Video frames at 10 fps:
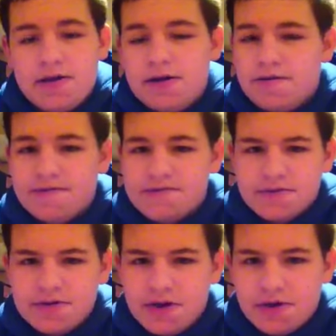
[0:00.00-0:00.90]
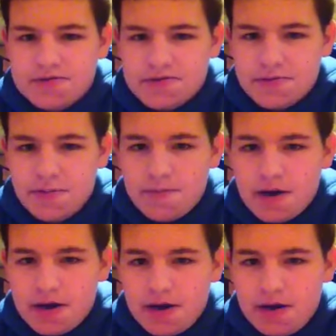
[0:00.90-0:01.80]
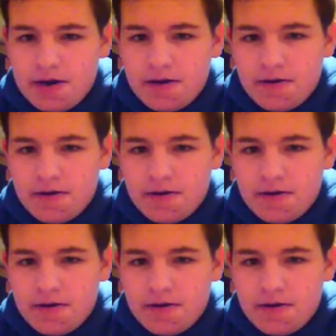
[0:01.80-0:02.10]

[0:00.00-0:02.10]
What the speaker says: and none of us really thought it was going to be muddy.